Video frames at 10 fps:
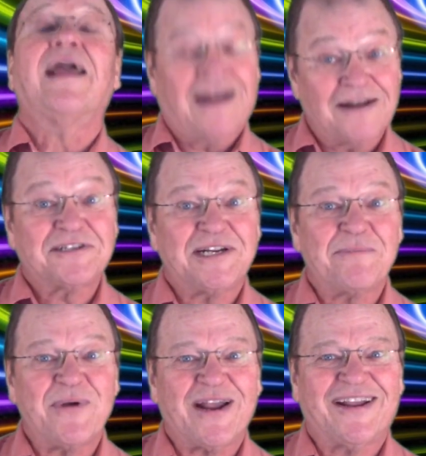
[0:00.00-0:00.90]
and I'll see
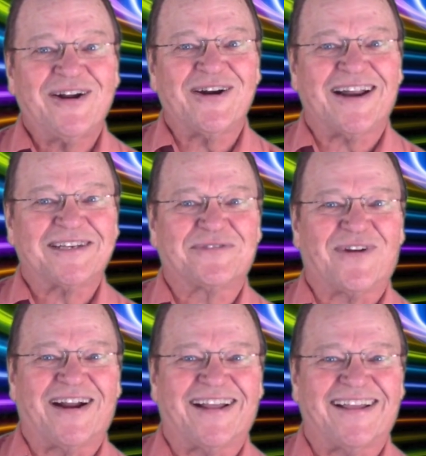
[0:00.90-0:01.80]
you back here next
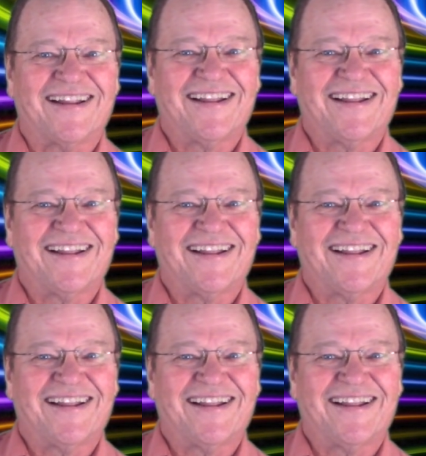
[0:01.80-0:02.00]
Friday.